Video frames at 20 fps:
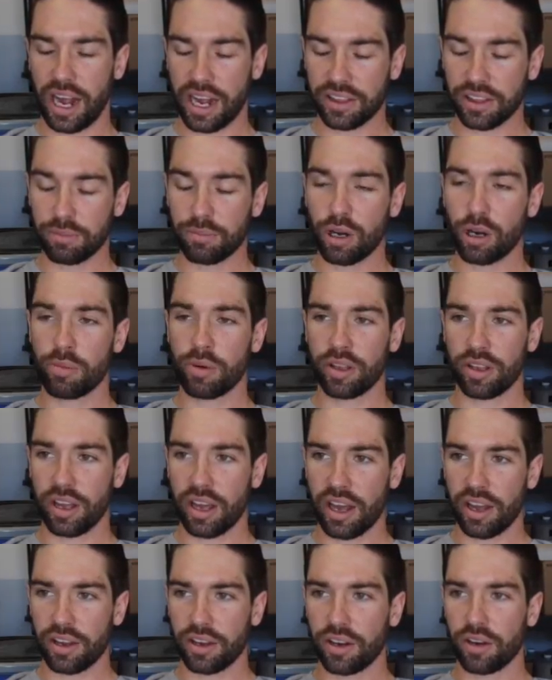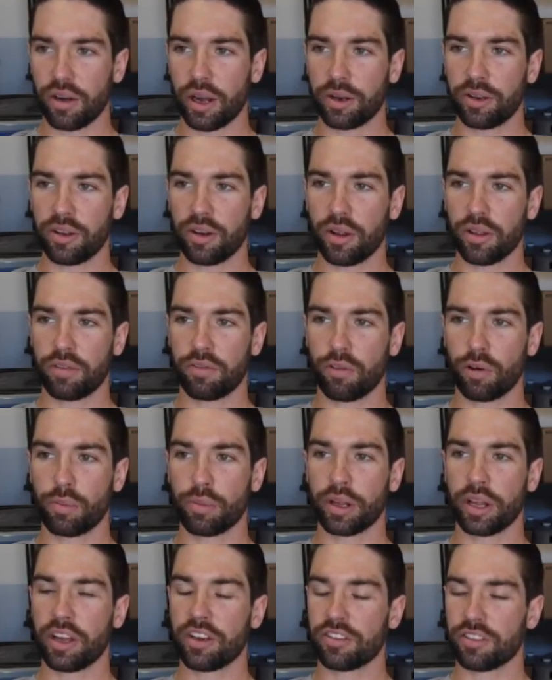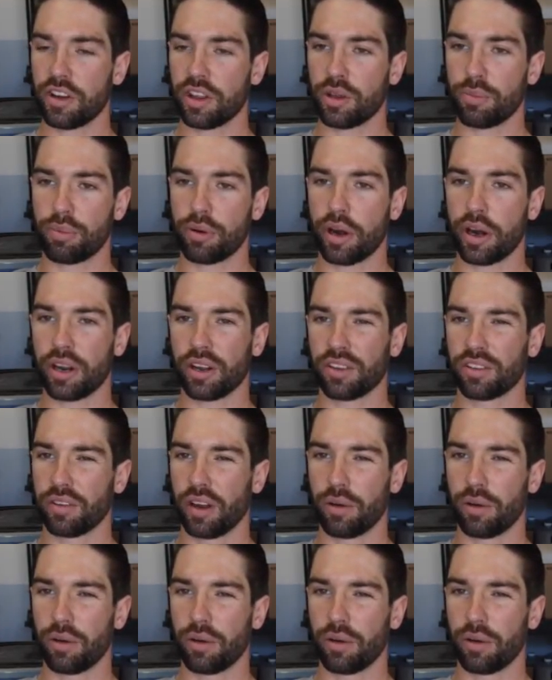At the moment, yeah. You know, I did all the formulation on the product,